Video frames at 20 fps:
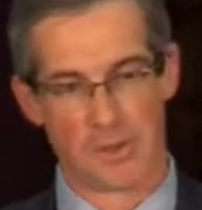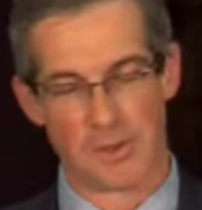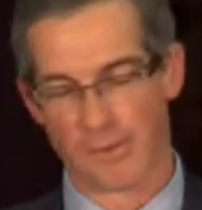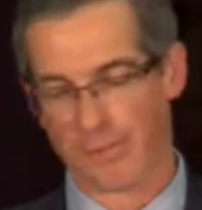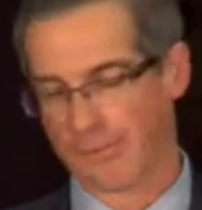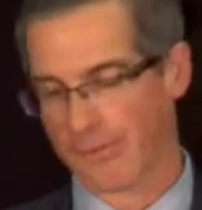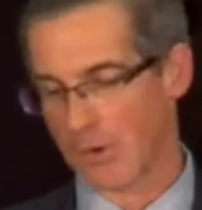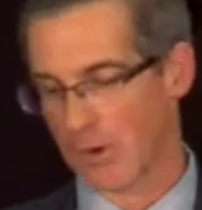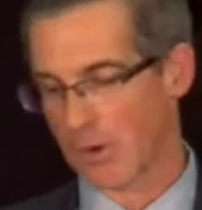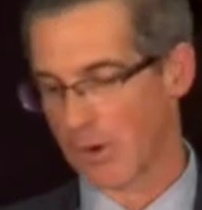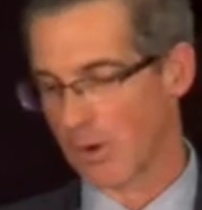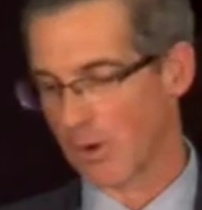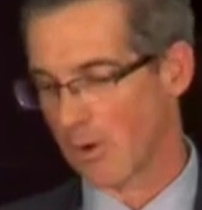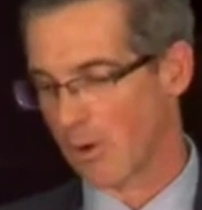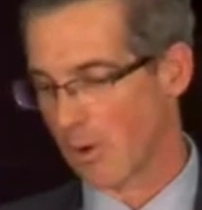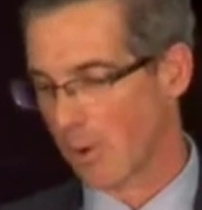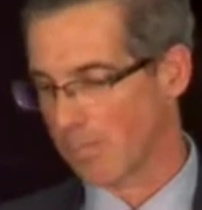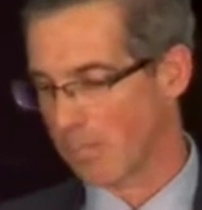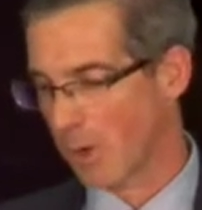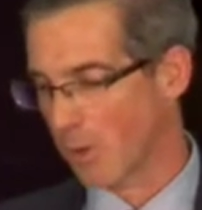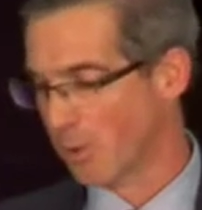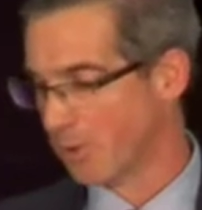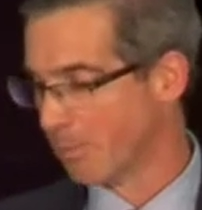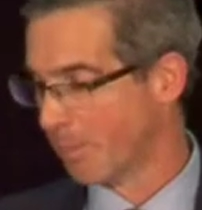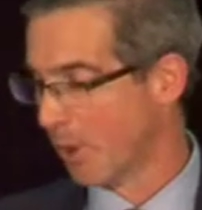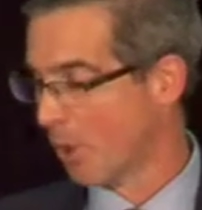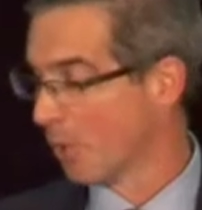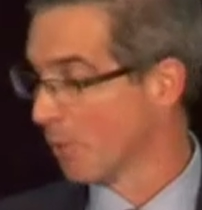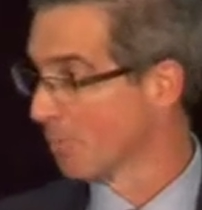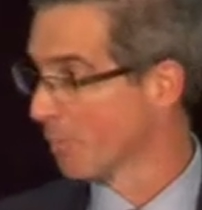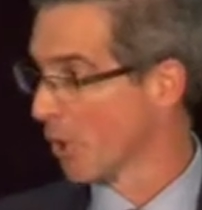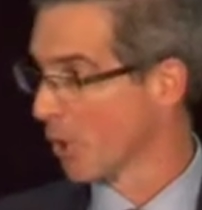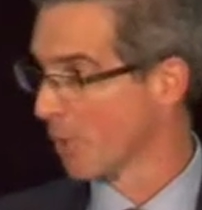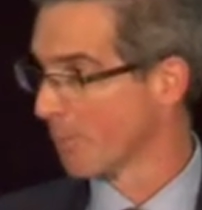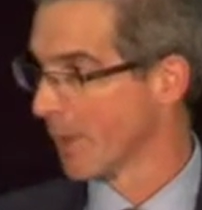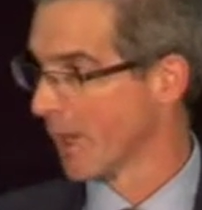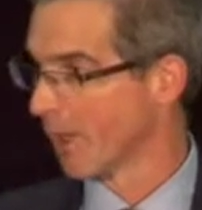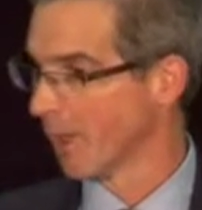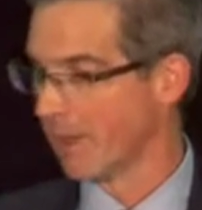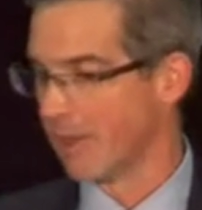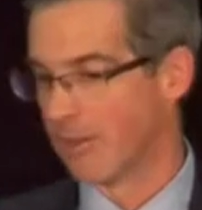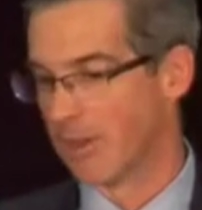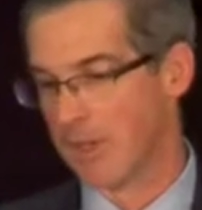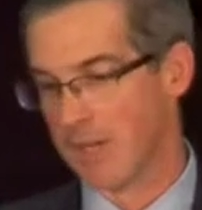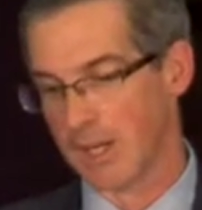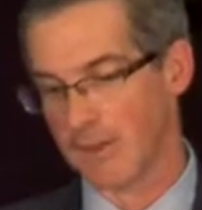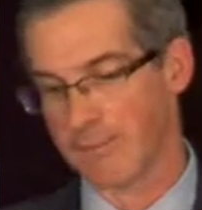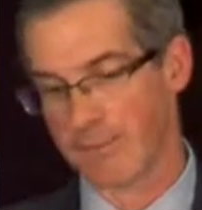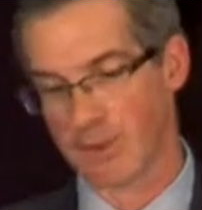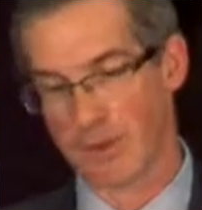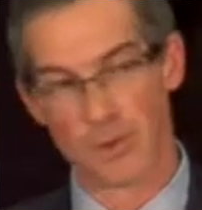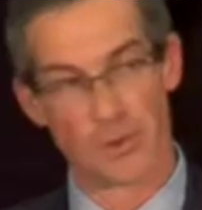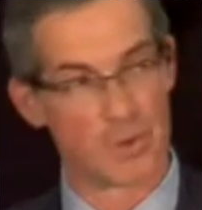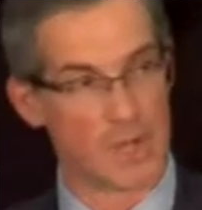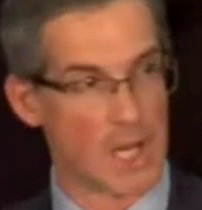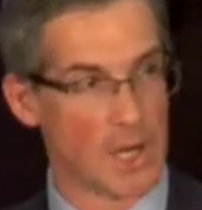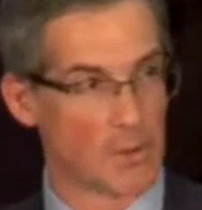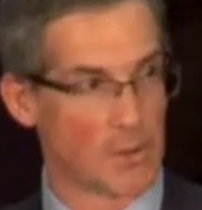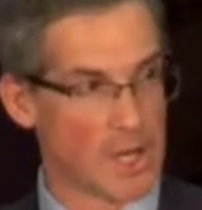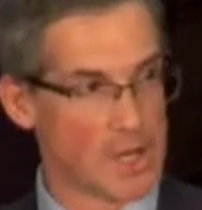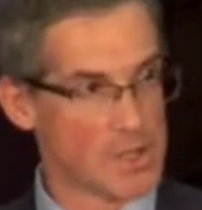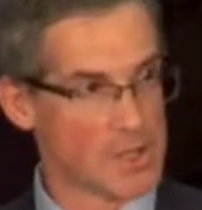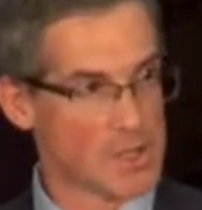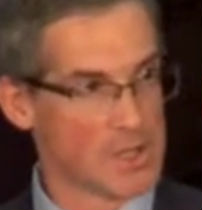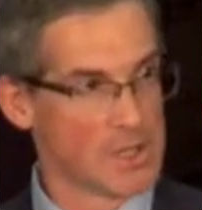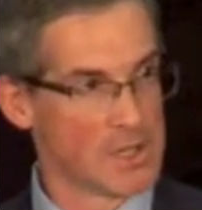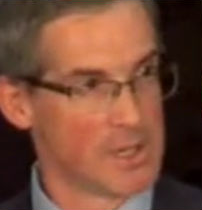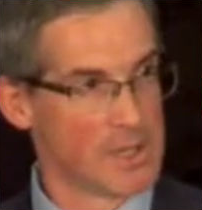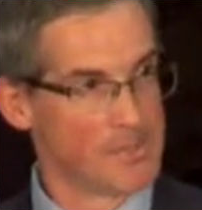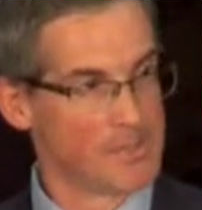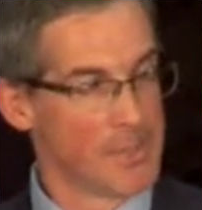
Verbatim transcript: defer or postpone permanently the need for new generation.